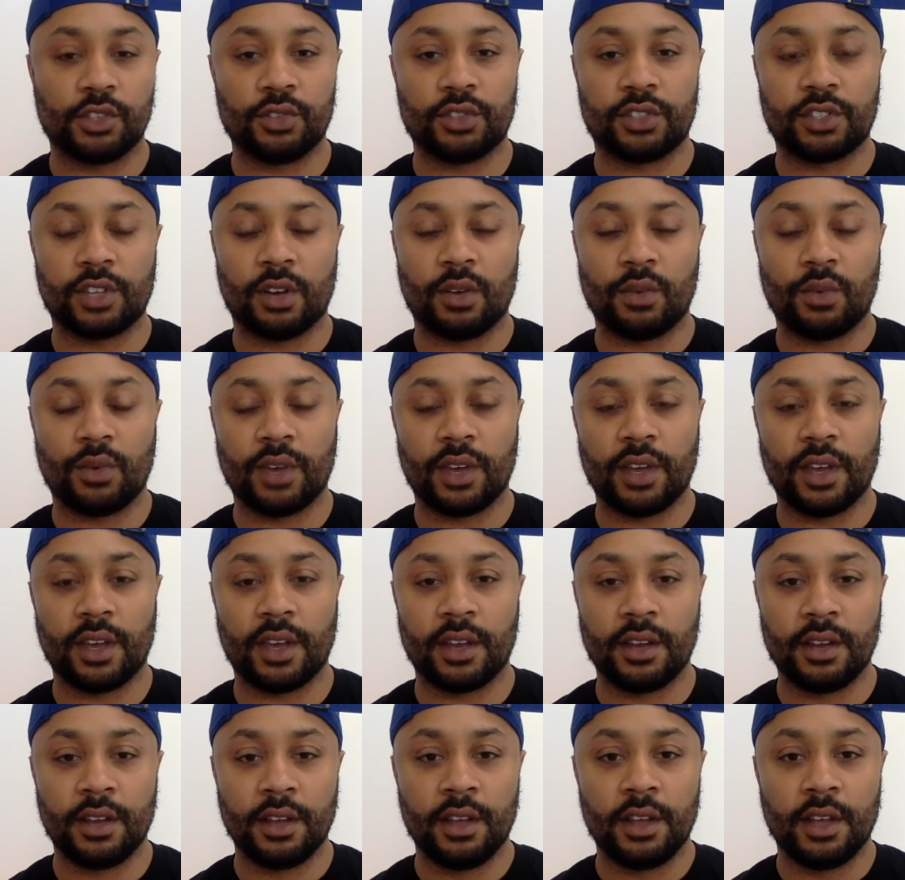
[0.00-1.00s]
So when
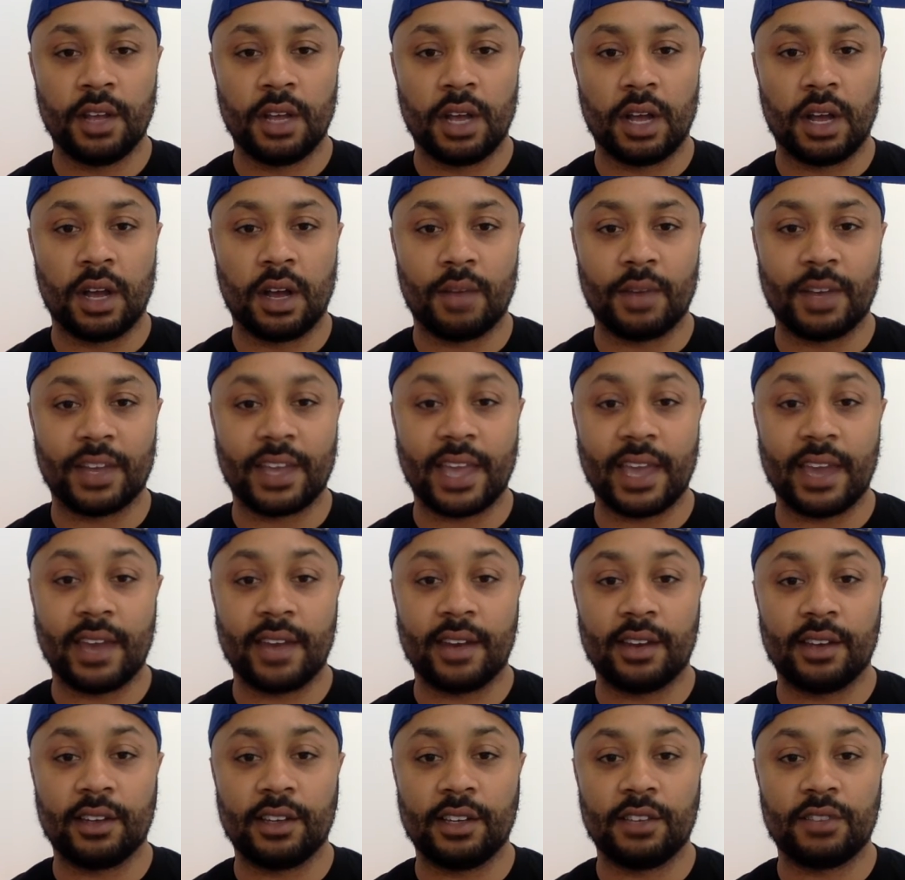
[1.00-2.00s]
a
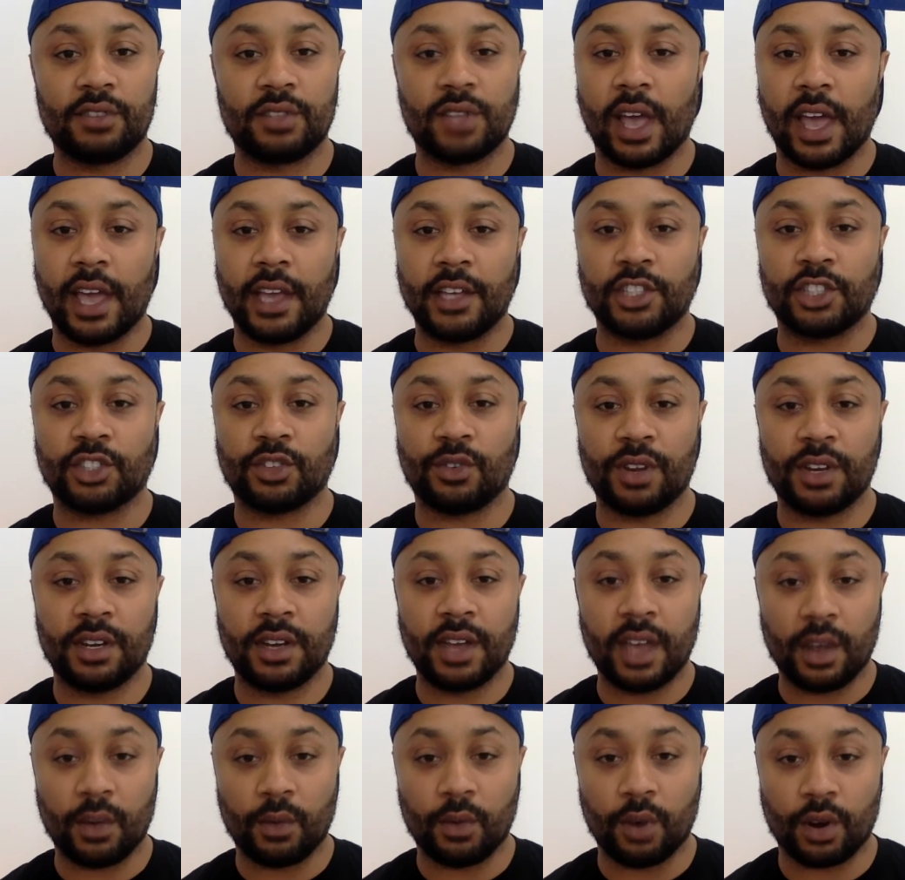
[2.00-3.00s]
candidate leaves the H3
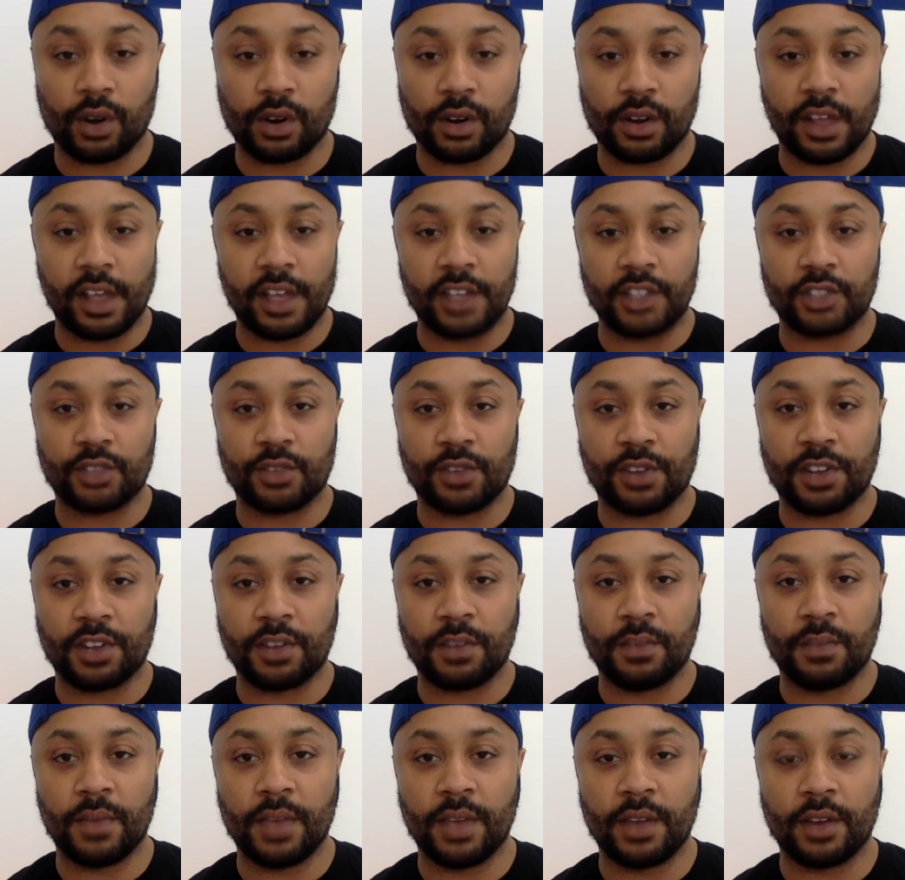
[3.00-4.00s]
network or the
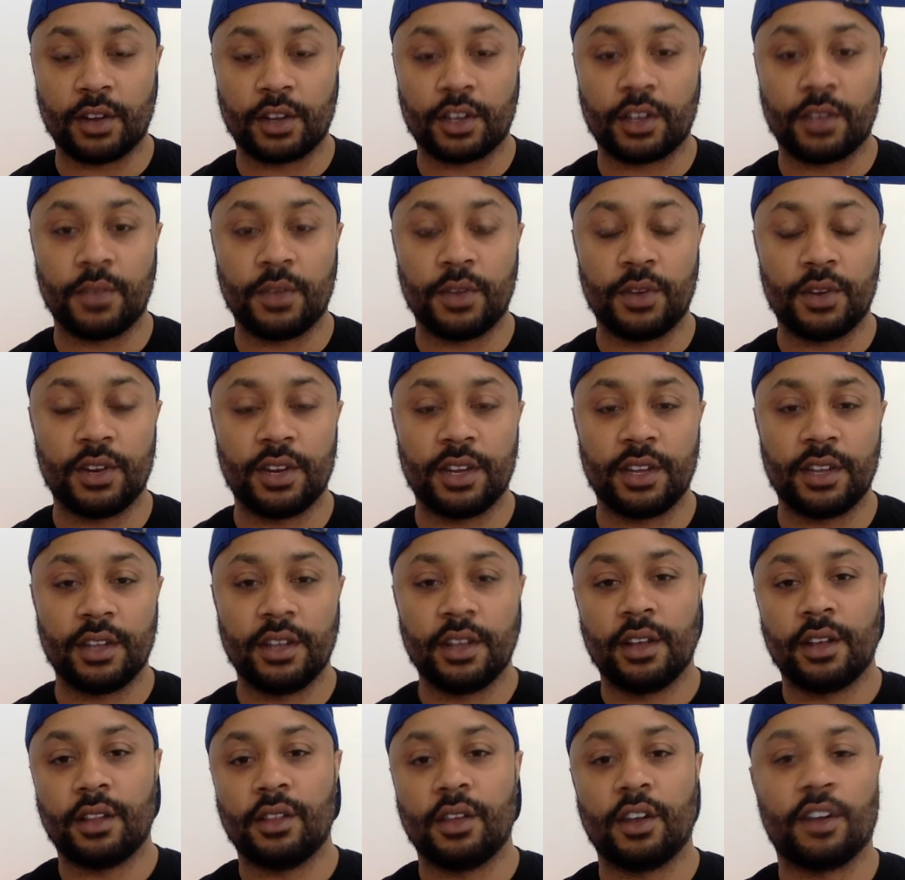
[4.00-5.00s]
H3 community,
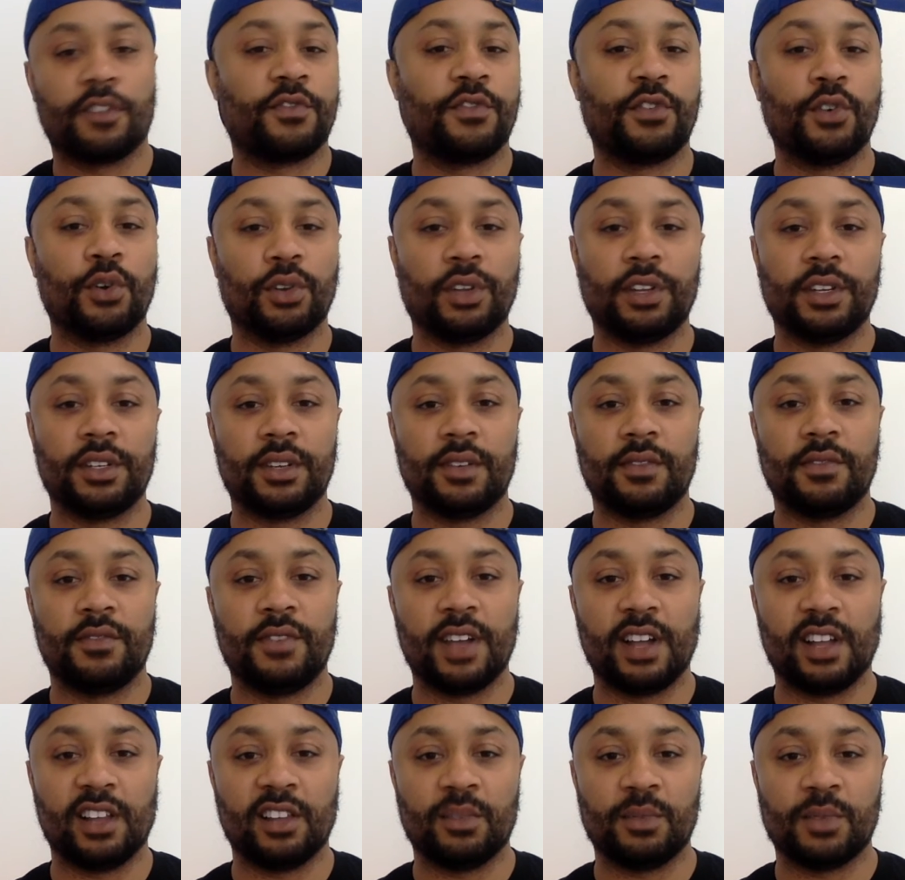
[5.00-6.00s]
they're fully
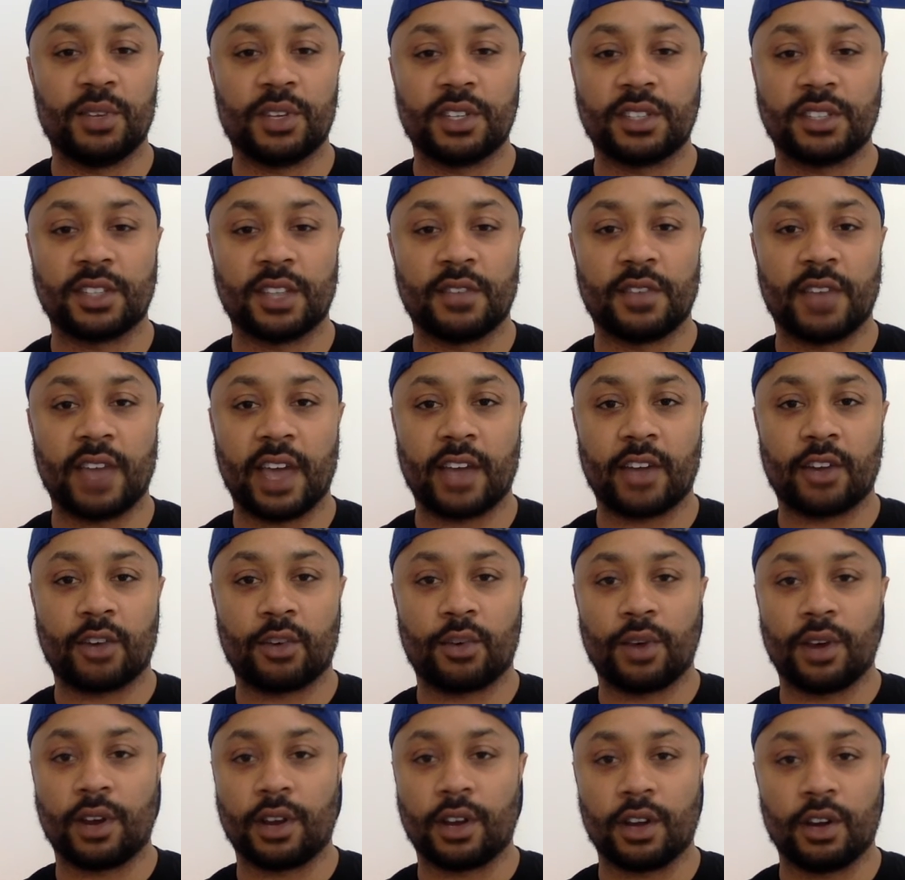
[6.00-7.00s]
developed because they've had
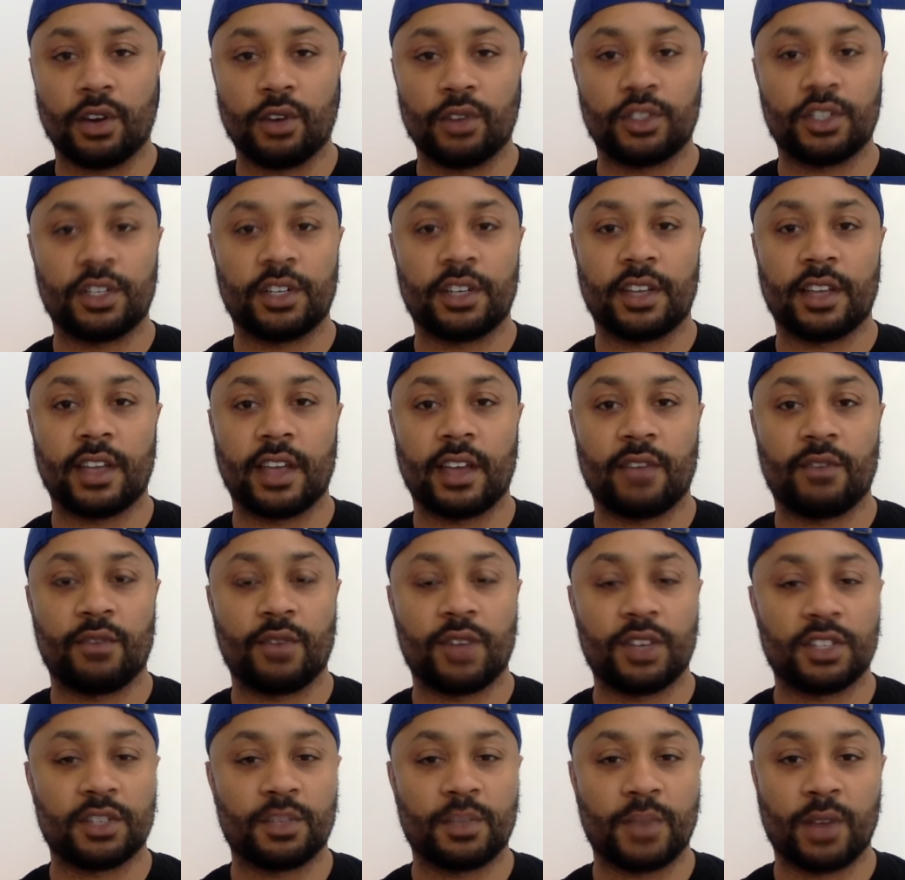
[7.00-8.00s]
career coaching, they have
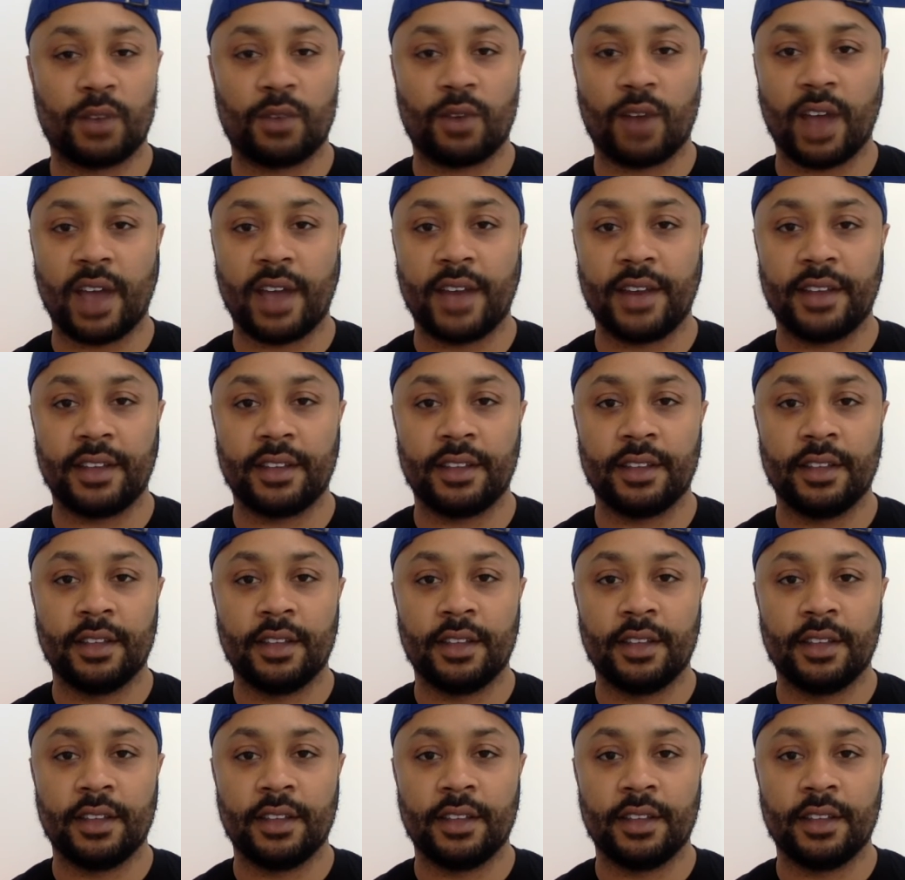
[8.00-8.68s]
resume writing,